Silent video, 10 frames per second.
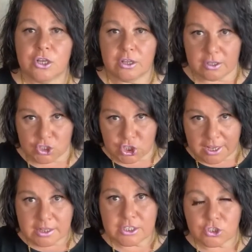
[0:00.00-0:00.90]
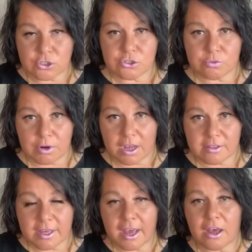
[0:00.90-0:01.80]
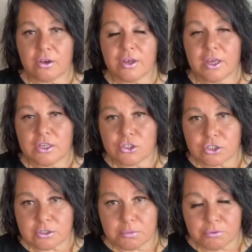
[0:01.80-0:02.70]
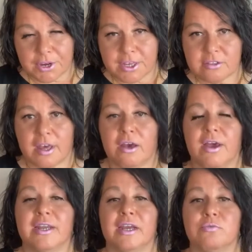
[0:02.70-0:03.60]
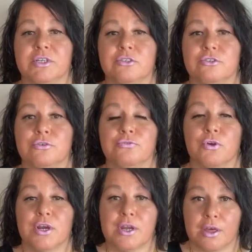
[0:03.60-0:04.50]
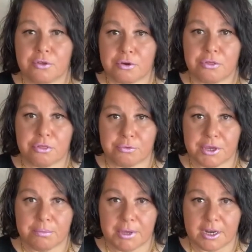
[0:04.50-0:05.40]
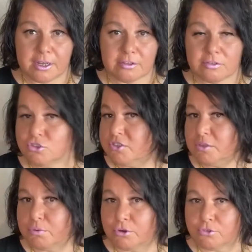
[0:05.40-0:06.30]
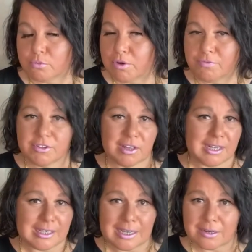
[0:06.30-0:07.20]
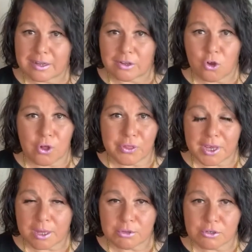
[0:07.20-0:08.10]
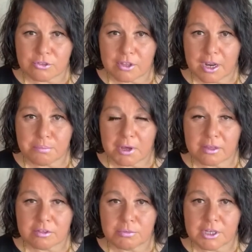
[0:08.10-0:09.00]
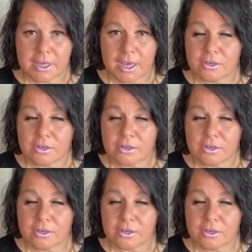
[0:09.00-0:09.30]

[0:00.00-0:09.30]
gently took the rods out, took the braids out, and I rinsed her for another 3 minutes. Just a personal preference. I like to get out all the chemicals that I possibly can